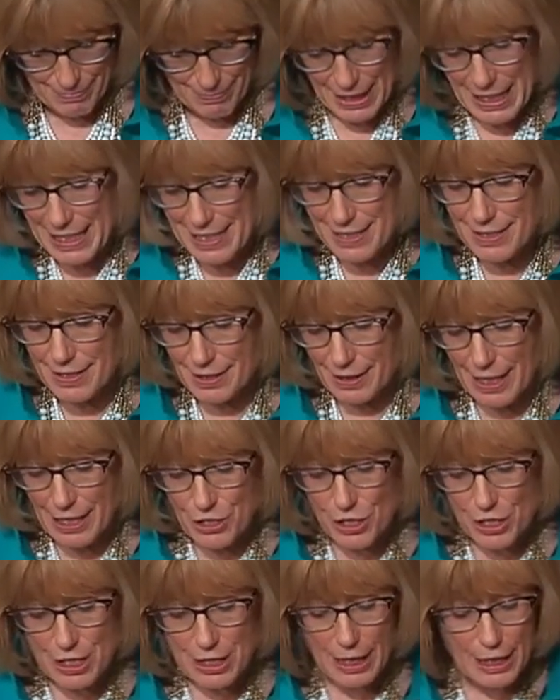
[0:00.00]
is
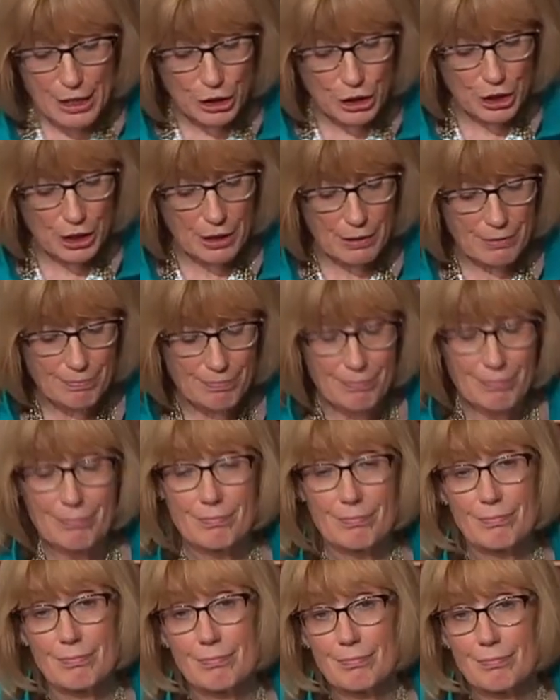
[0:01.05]
legislation
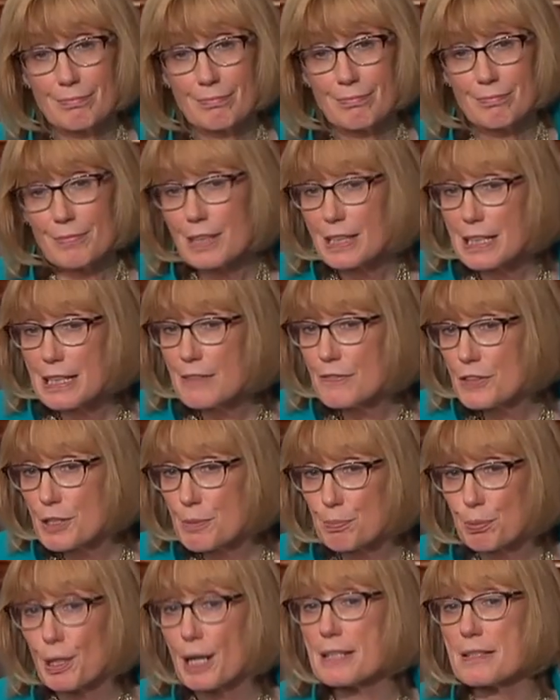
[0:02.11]
that even the
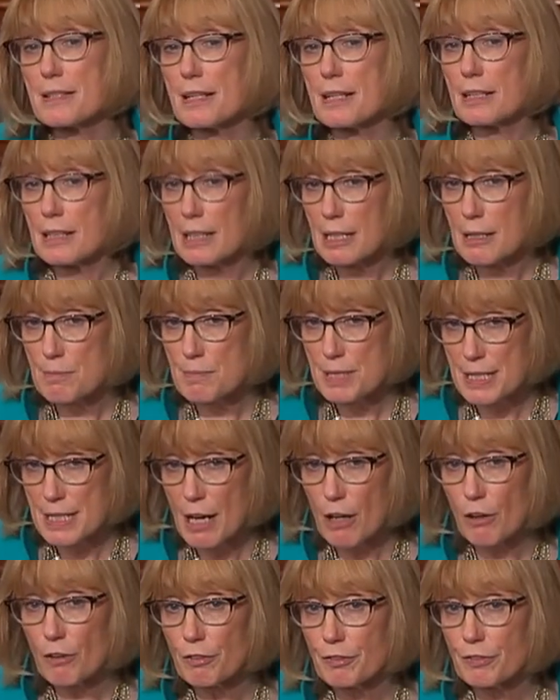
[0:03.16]
President
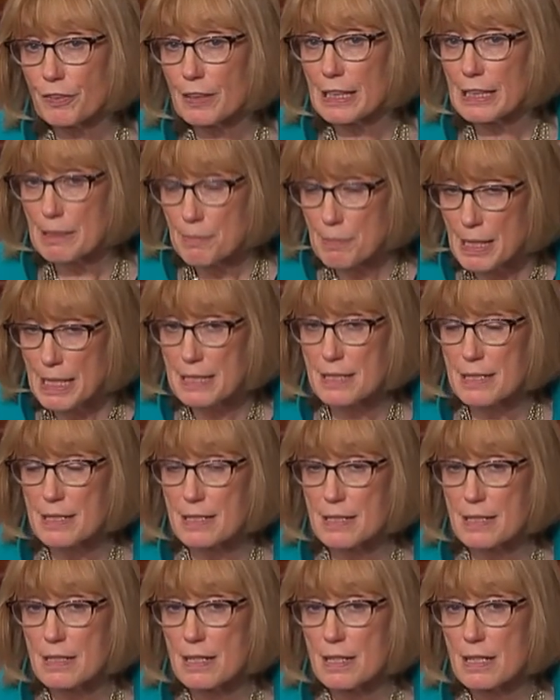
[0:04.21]
himself
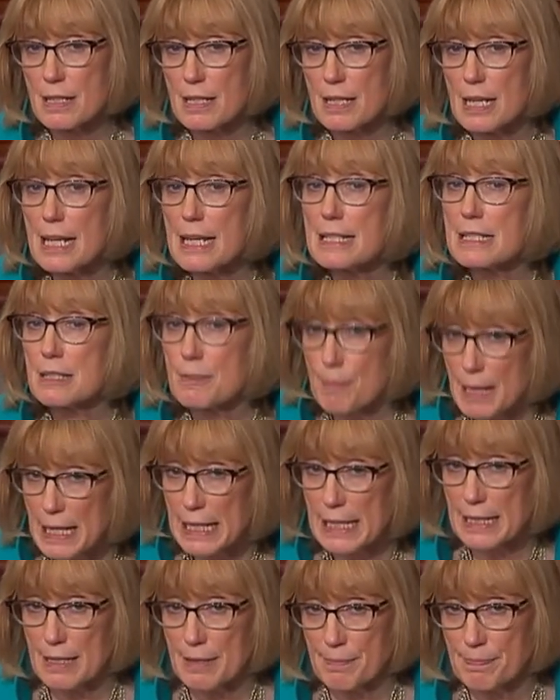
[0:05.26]
admits is
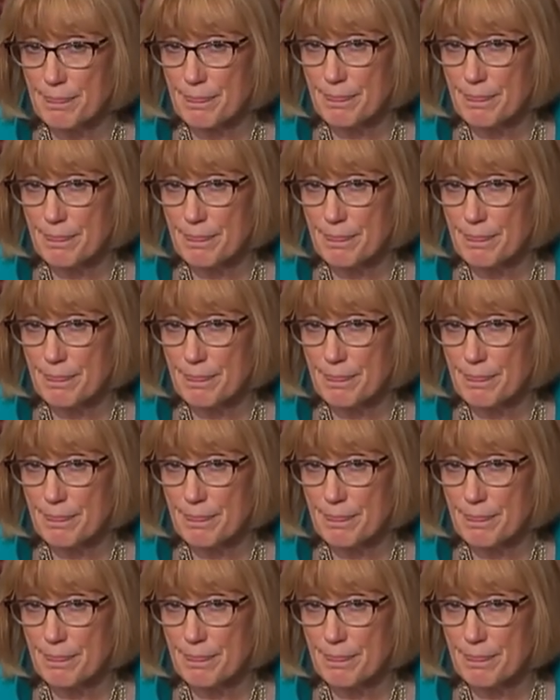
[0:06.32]
mean.